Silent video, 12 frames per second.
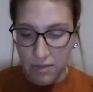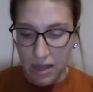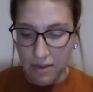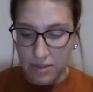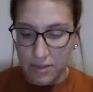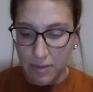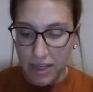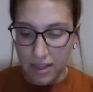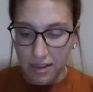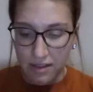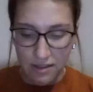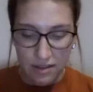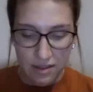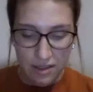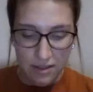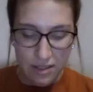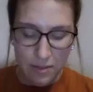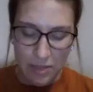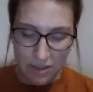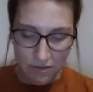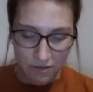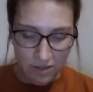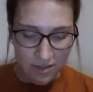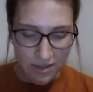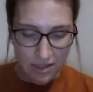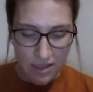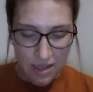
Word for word: I was spying. There is a big difference.